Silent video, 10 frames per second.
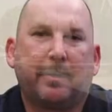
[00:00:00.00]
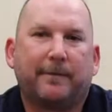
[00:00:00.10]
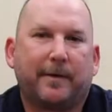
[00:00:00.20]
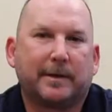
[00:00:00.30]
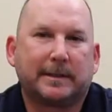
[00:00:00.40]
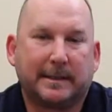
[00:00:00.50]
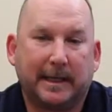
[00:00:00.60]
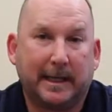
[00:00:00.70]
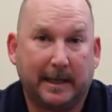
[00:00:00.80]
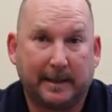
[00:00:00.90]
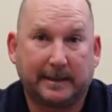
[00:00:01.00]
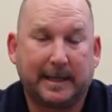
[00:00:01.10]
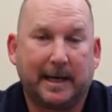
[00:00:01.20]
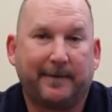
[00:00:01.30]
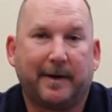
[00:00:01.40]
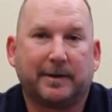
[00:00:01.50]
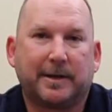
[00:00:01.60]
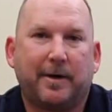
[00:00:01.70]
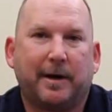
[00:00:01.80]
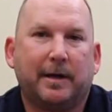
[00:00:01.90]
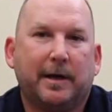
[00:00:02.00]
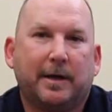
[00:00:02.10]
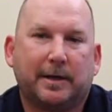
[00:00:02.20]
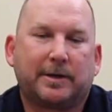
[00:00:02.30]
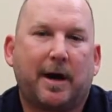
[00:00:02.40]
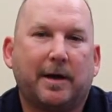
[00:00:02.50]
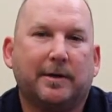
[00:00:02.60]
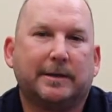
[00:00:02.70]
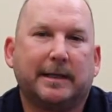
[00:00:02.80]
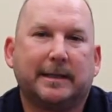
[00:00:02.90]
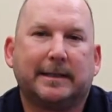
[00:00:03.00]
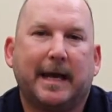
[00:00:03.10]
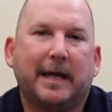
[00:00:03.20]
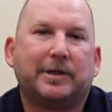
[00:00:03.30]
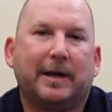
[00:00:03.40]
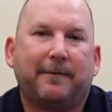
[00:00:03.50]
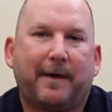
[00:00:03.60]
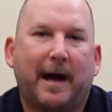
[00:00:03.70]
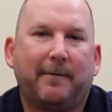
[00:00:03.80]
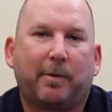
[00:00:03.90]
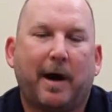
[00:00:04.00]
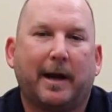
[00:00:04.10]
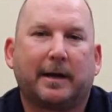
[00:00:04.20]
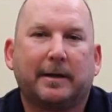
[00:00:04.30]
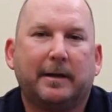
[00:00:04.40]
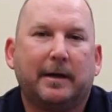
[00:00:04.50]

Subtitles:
the first city in the state of Arizona to start using, is the HA5 product.